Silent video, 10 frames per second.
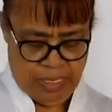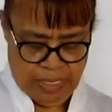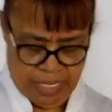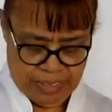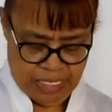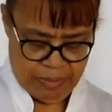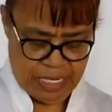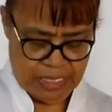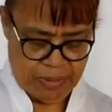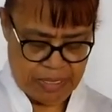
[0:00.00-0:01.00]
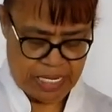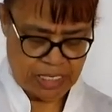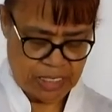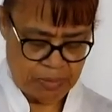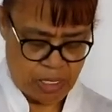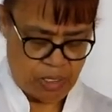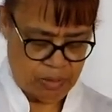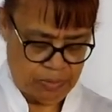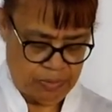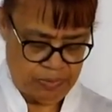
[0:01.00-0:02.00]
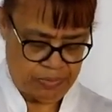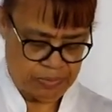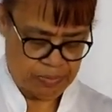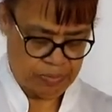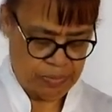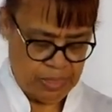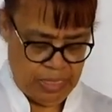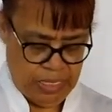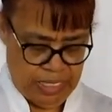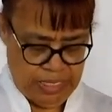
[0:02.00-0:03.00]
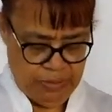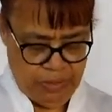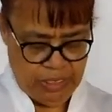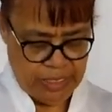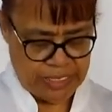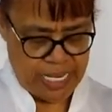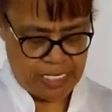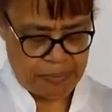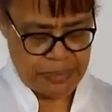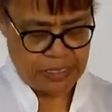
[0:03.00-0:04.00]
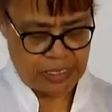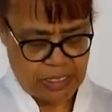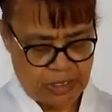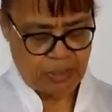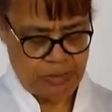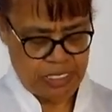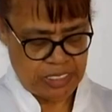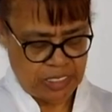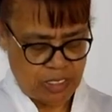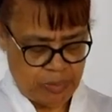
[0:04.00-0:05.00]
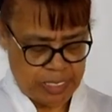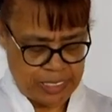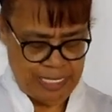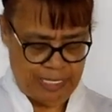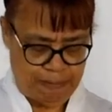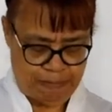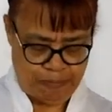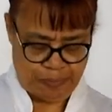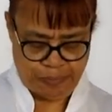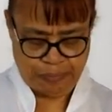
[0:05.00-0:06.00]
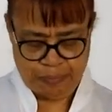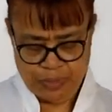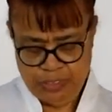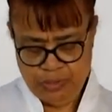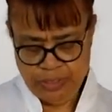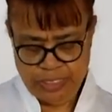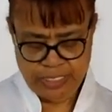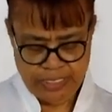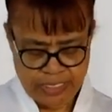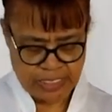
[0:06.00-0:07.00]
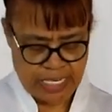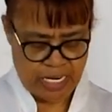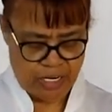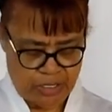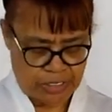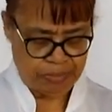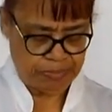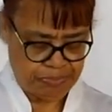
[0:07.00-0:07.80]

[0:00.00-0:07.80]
I tear mine up kind of small. And then when you look down and the pieces look too big, just go back in and do another little tear on them.